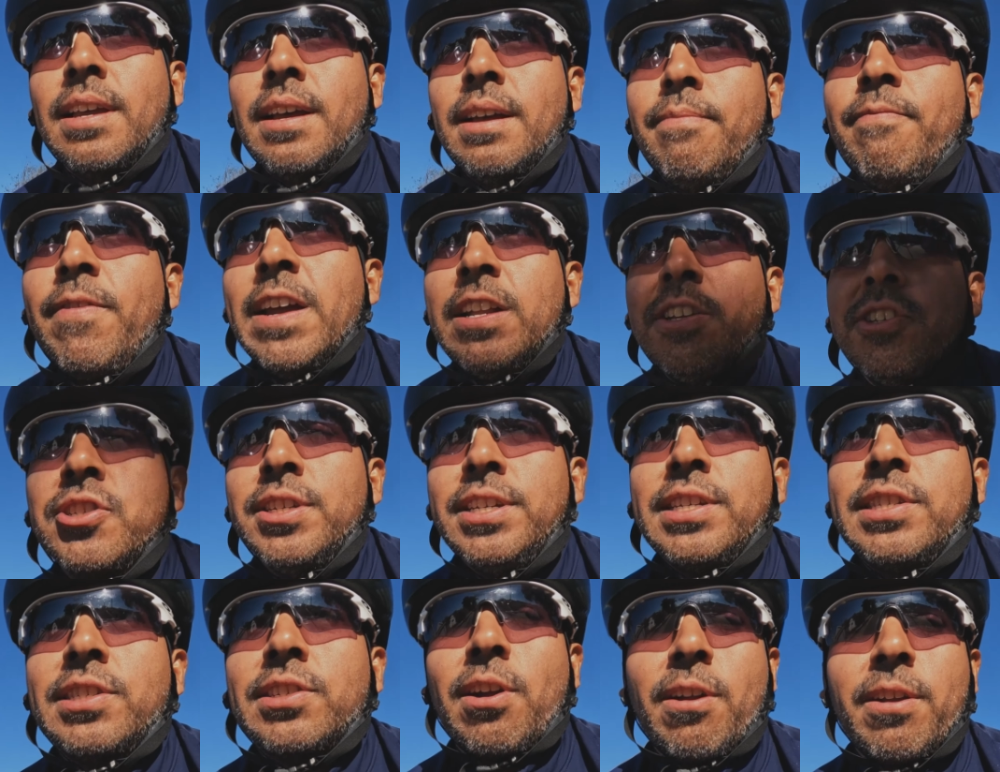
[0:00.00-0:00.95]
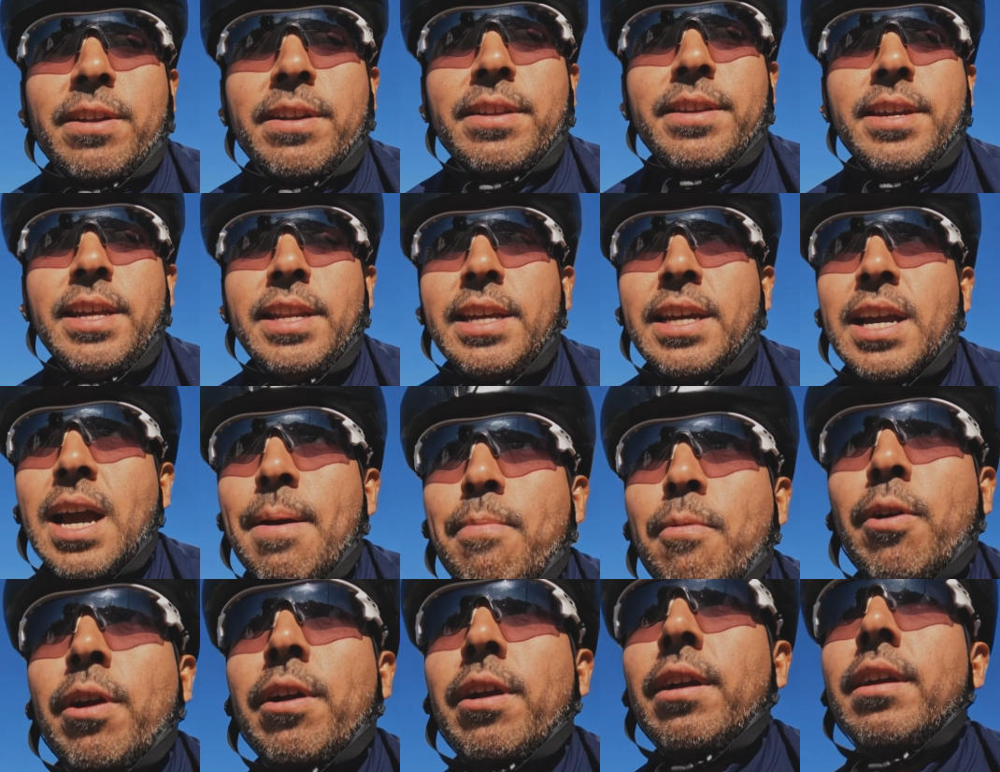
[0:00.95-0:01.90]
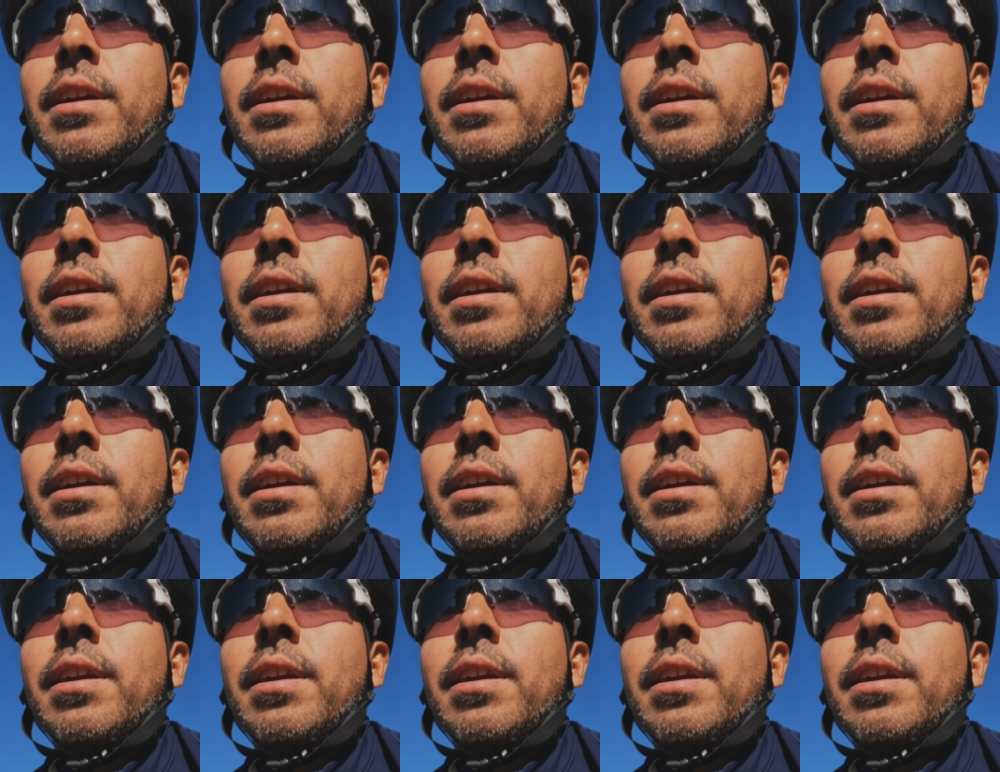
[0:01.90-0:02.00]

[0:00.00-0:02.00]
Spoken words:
eventually start heating up where